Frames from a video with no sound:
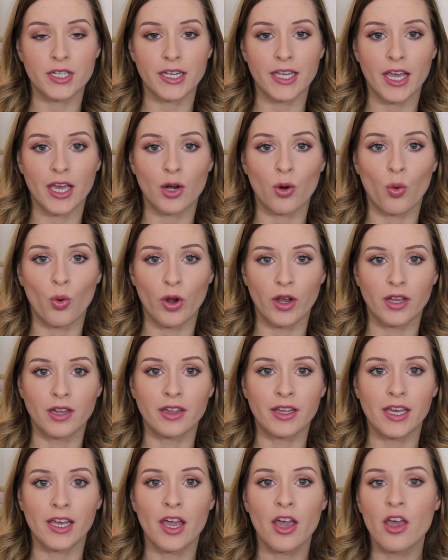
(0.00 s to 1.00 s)
to get
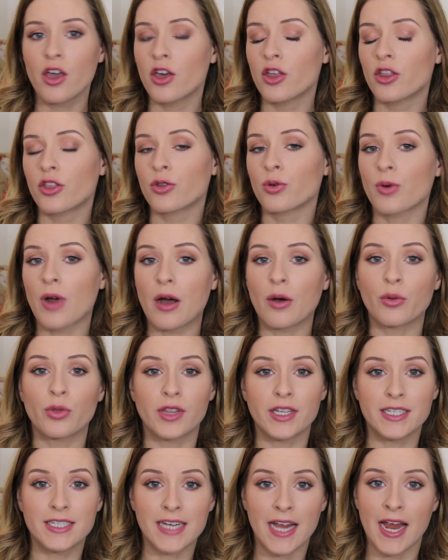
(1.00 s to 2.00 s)
oily throughout
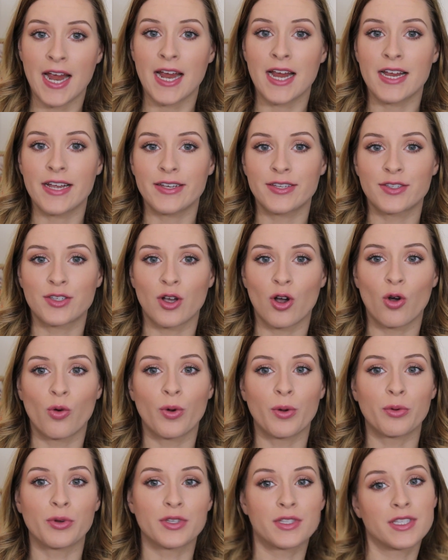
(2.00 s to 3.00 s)
the day, so
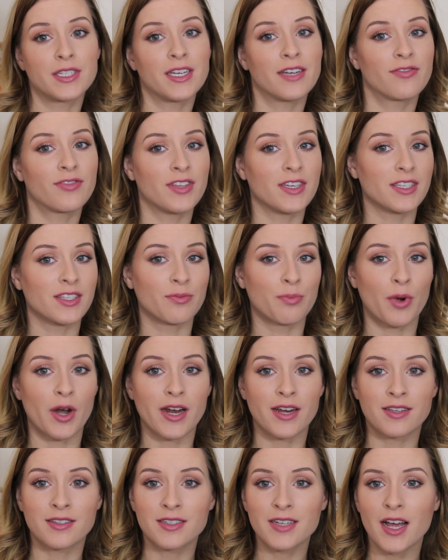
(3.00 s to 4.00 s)
we will see if this
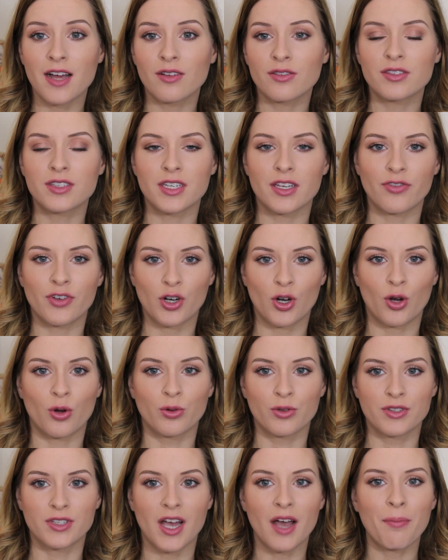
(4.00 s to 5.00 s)
breaks down, see if it
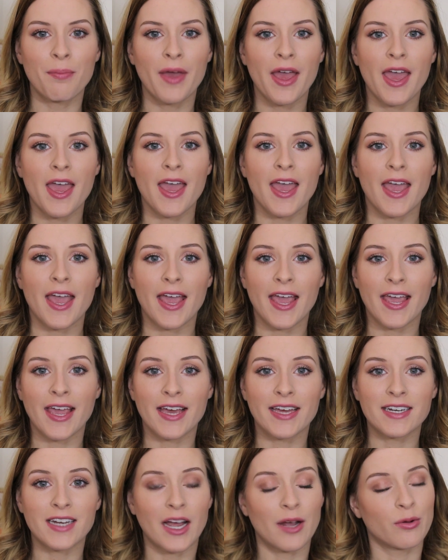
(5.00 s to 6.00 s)
holds up,
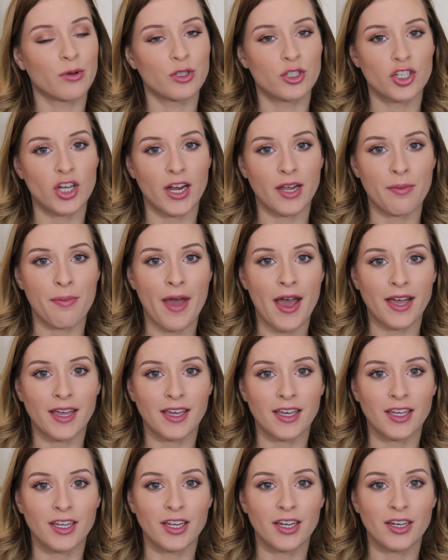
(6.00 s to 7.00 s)
and I will check
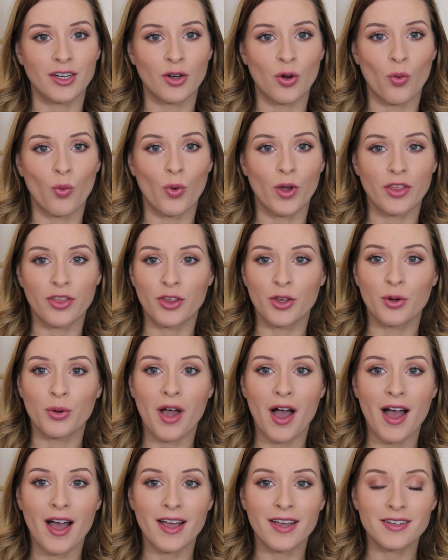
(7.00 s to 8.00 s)
back in with you
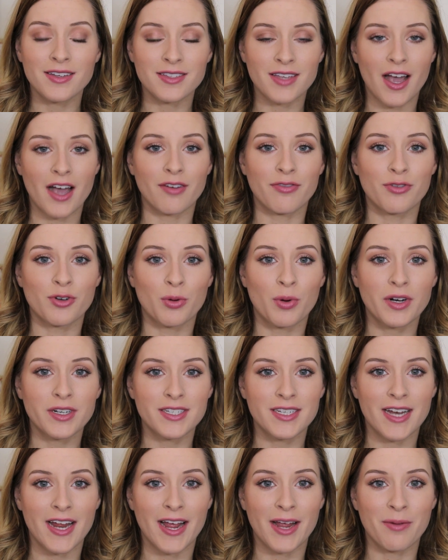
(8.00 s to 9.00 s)
guys after work
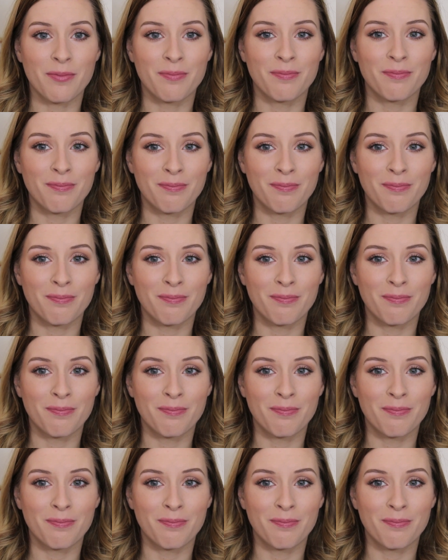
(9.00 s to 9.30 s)
today.